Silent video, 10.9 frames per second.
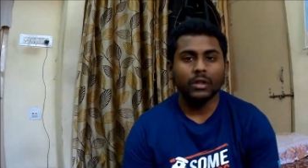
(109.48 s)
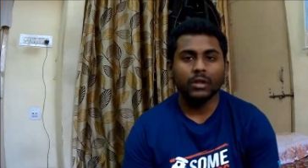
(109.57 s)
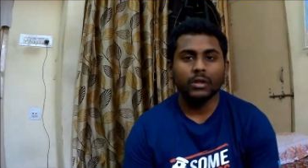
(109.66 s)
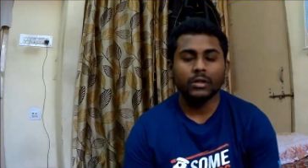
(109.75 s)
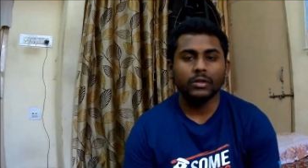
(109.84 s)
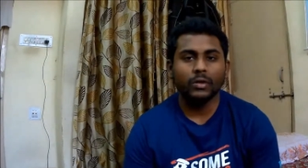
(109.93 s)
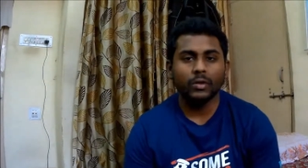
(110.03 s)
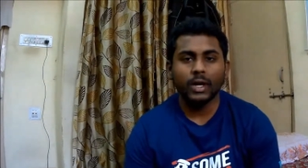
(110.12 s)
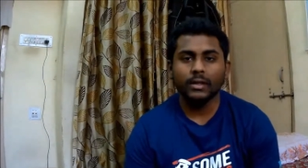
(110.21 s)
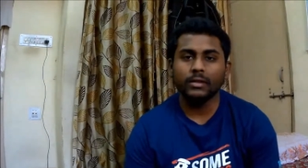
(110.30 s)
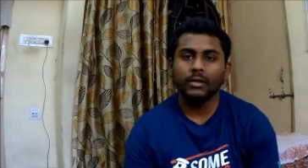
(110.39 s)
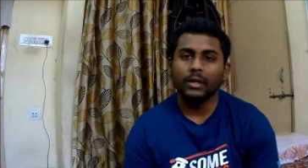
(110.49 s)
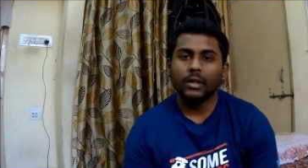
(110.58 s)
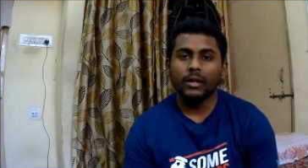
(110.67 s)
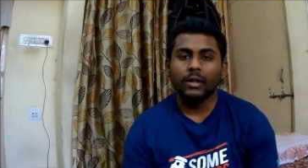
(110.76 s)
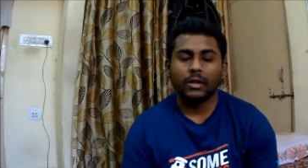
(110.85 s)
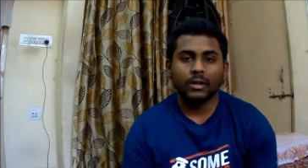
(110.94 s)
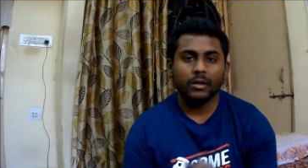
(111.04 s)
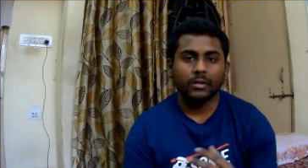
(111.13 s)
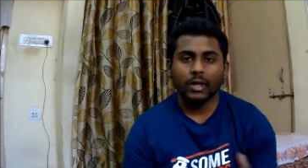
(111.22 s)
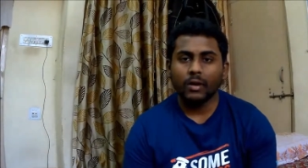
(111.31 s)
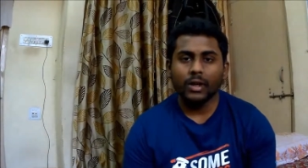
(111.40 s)
uh, so guys
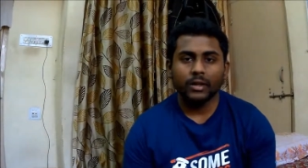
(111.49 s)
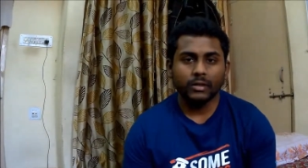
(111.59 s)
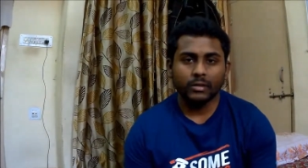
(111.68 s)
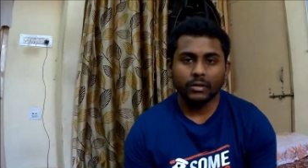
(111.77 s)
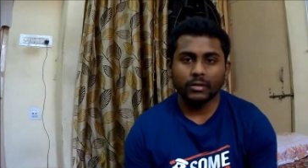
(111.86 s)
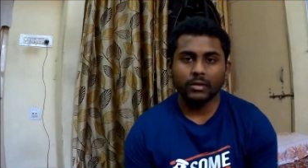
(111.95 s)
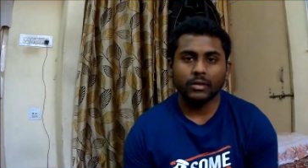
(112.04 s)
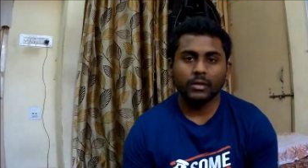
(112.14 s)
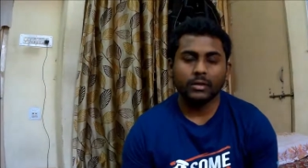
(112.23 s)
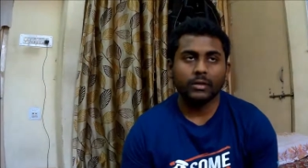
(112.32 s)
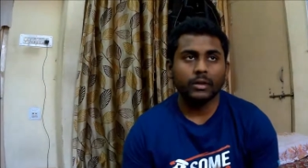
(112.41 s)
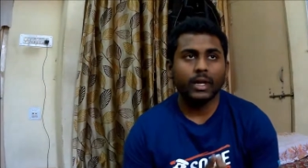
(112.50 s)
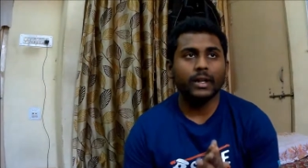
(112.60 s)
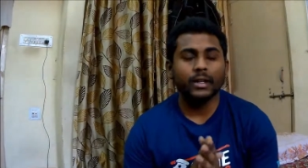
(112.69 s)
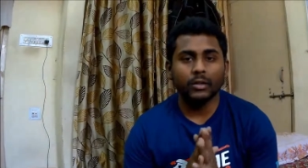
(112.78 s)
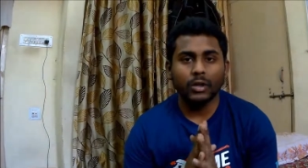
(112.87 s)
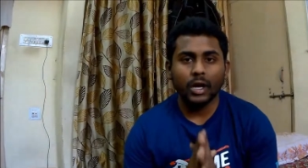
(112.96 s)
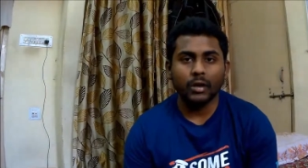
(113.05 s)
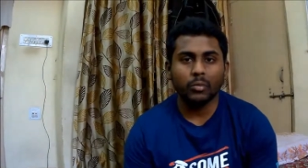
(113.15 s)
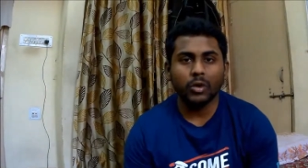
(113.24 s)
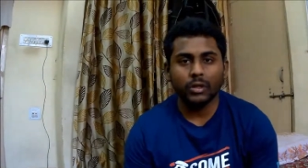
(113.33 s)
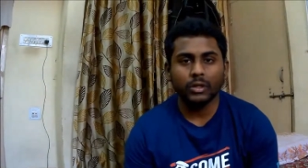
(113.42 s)
uh, now let's uh, get into the
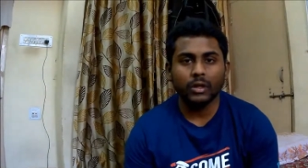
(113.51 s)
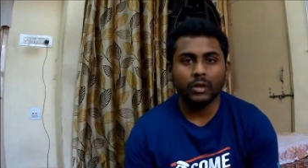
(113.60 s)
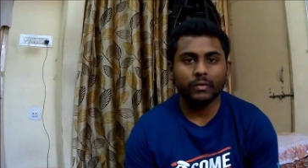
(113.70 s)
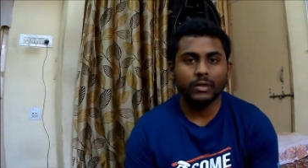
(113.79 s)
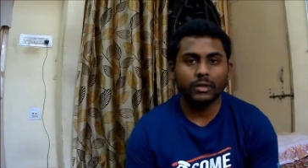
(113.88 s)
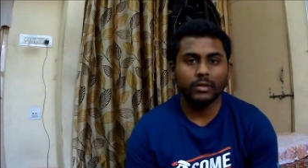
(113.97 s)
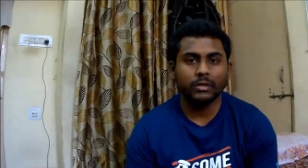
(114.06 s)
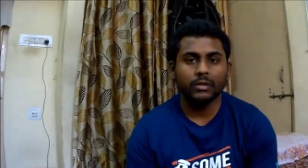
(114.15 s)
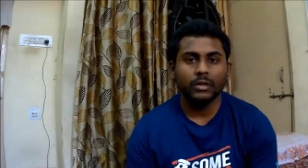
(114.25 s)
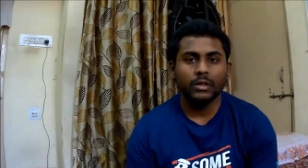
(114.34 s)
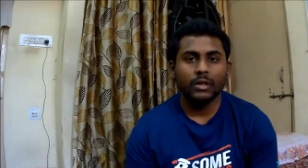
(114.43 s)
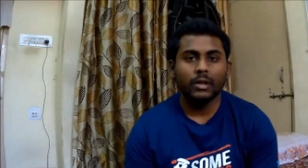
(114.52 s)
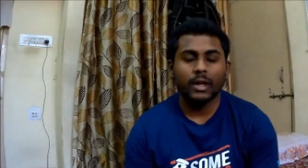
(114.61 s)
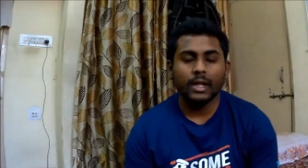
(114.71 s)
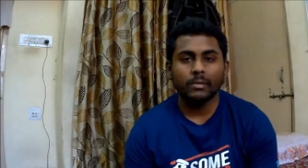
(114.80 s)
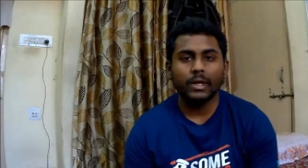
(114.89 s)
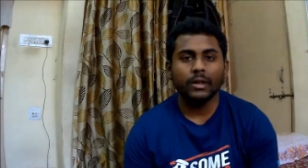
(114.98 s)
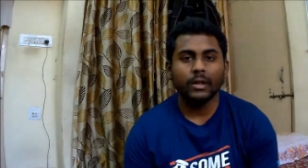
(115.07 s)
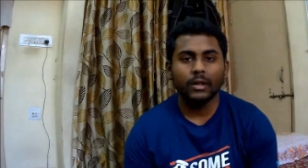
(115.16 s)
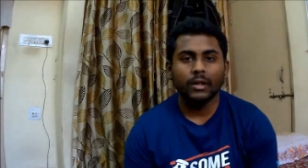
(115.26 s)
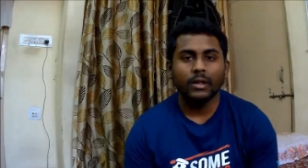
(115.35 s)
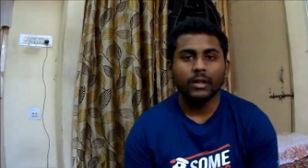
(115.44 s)
unboxing of this helmet
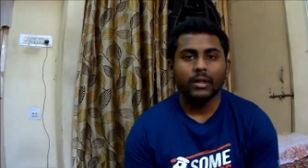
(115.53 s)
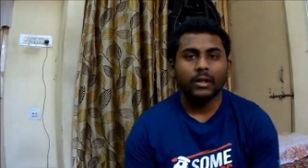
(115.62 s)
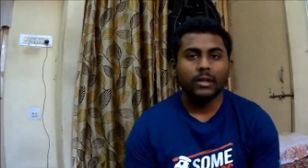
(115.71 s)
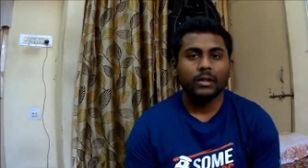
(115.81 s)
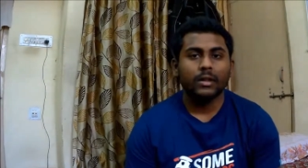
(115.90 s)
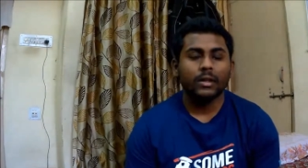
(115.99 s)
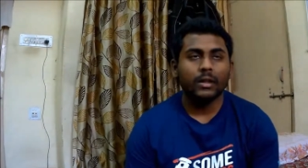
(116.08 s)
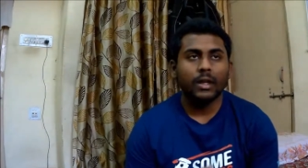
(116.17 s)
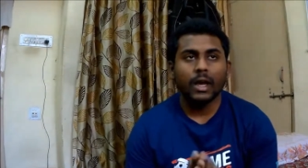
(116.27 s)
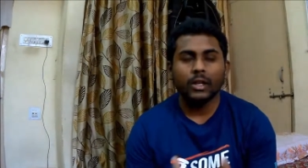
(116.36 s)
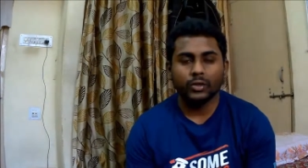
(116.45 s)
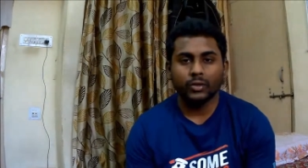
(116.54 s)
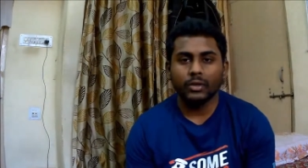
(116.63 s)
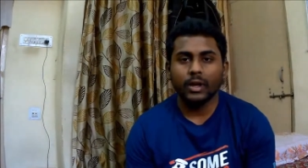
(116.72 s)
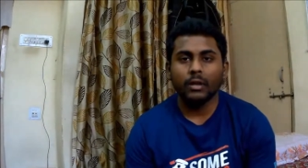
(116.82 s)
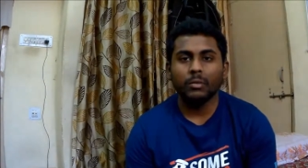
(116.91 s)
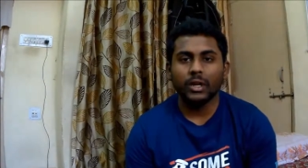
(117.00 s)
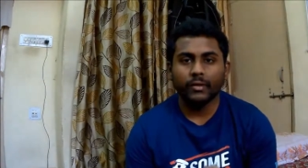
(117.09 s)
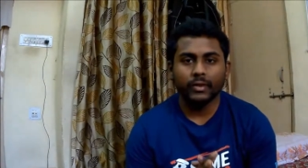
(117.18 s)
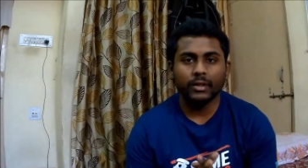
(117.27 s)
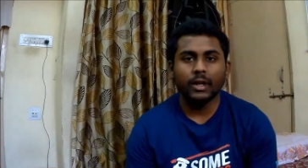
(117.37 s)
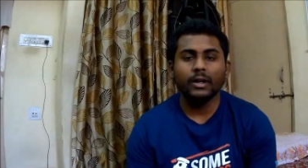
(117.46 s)
then I'll show you the helmet
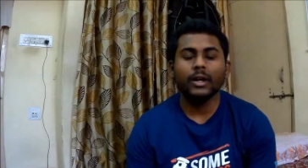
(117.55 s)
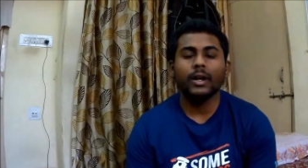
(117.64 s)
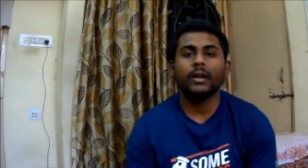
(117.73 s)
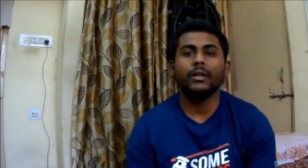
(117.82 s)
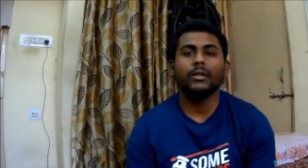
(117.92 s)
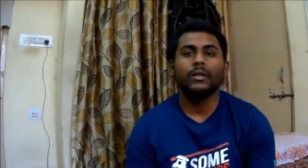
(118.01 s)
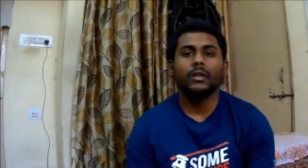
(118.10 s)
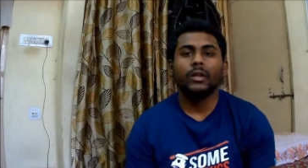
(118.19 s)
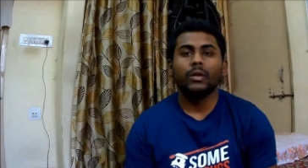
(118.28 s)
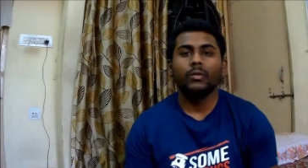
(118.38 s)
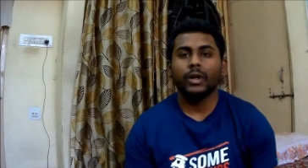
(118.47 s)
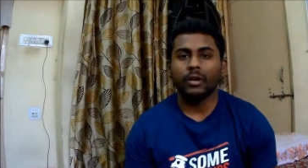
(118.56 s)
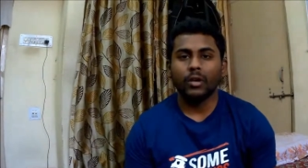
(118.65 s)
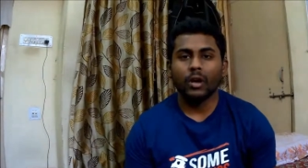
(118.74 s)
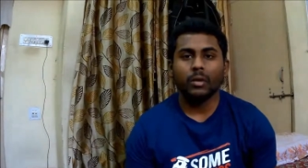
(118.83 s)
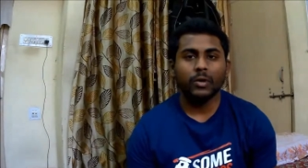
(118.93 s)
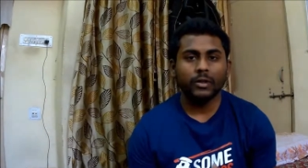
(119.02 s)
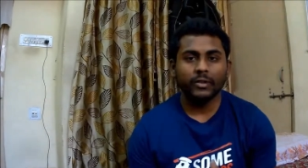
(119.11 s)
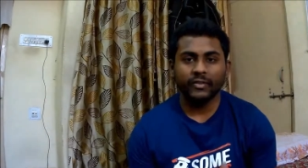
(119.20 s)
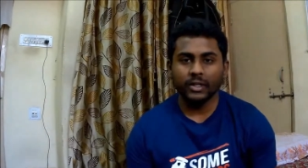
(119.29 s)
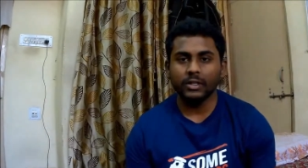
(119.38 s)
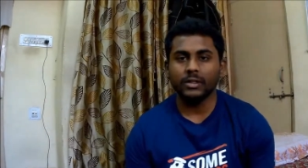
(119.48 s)
after that and we can talk about the
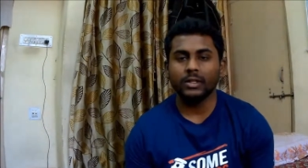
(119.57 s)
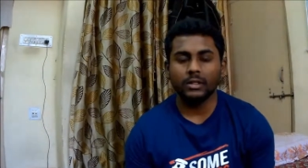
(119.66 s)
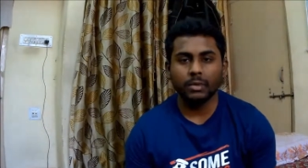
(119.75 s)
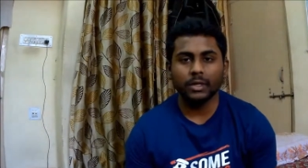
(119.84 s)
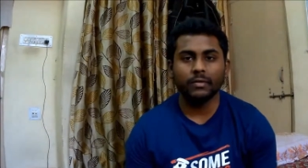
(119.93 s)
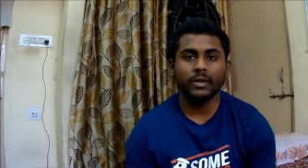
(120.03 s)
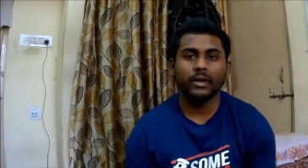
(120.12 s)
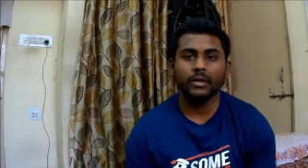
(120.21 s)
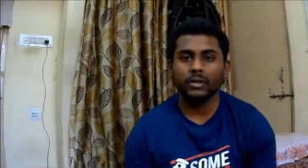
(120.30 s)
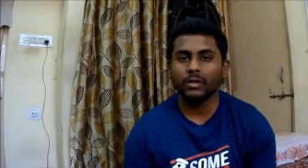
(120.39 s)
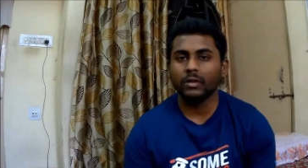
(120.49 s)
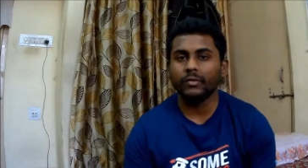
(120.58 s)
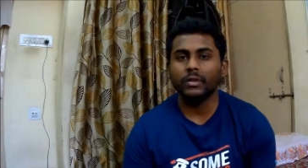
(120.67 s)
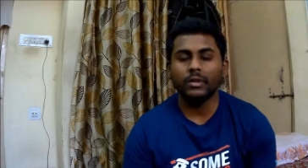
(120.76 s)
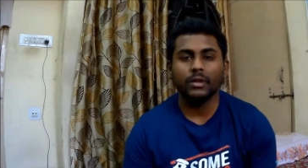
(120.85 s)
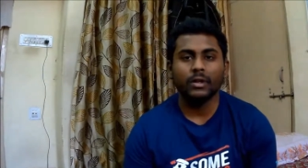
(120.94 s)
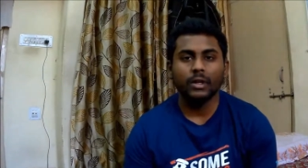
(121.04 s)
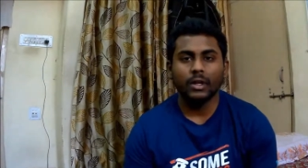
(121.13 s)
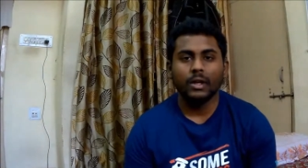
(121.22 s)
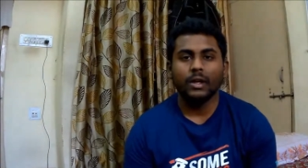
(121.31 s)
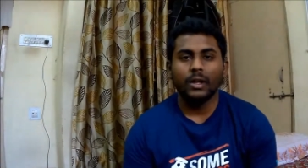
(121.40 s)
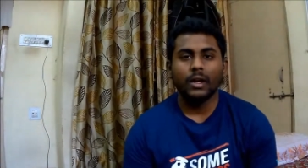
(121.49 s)
features and specifications of the
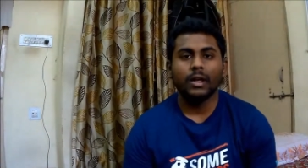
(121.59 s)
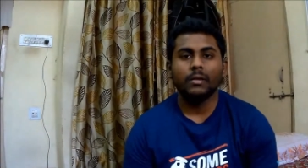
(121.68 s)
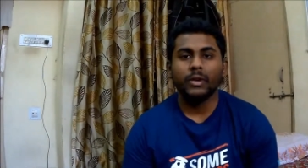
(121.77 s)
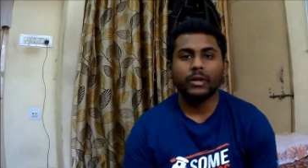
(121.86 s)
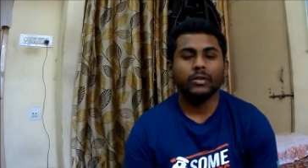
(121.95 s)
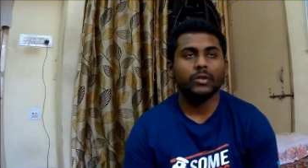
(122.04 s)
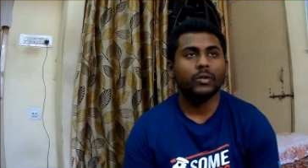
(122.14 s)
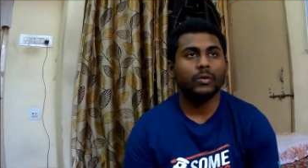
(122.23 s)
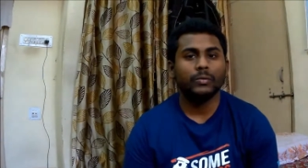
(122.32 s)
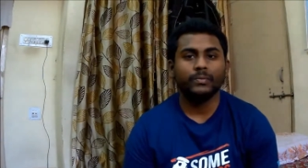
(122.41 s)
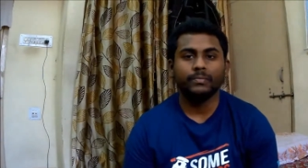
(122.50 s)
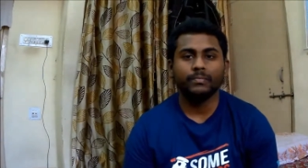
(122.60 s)
helmet so